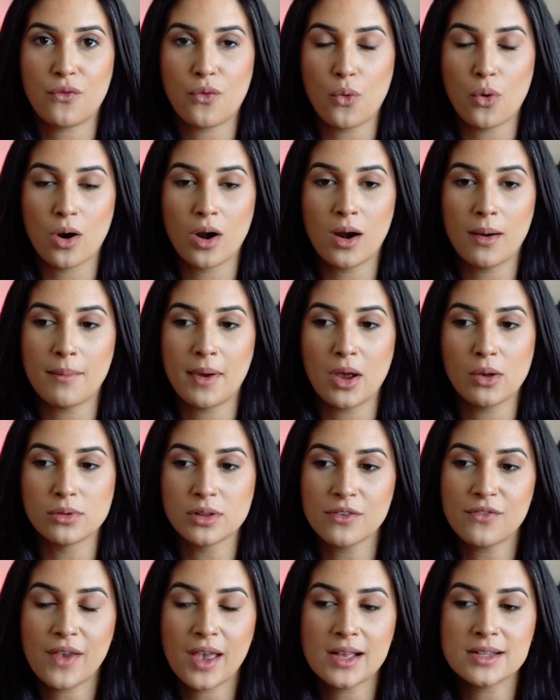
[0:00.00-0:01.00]
for my
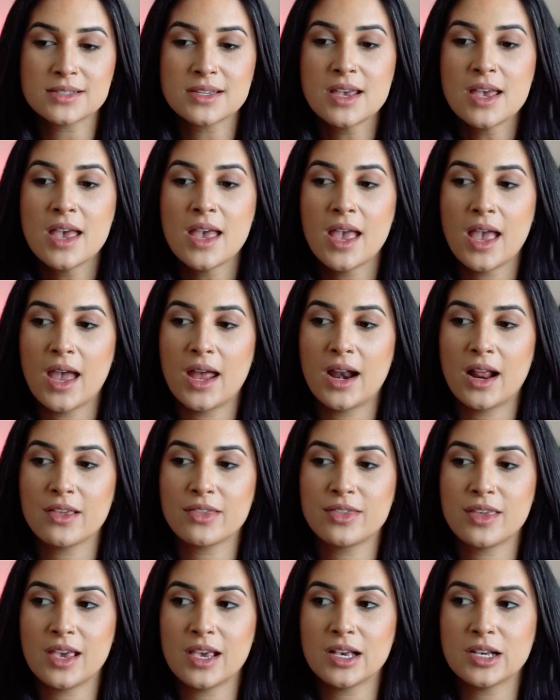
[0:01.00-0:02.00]
OnlyFans. And I
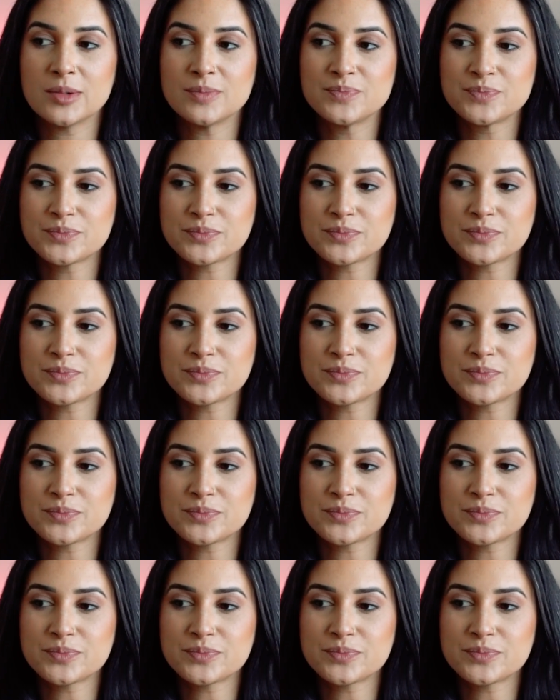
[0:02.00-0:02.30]
think